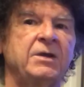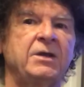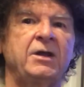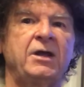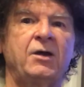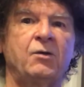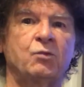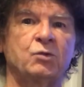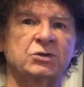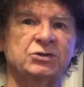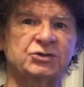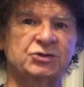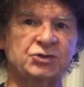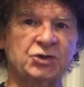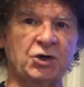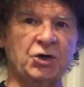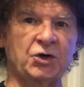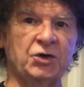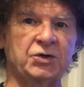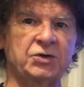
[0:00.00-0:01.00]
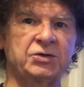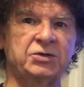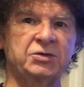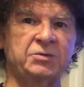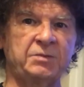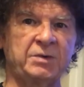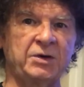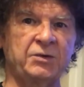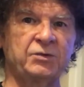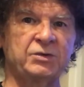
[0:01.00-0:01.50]
it was certain to
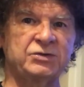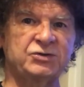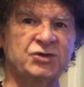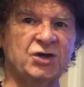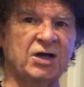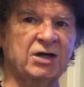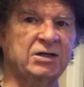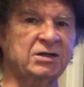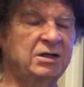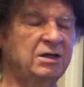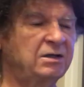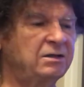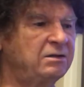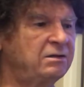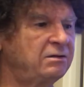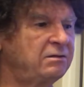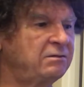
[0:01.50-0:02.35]
be rejected.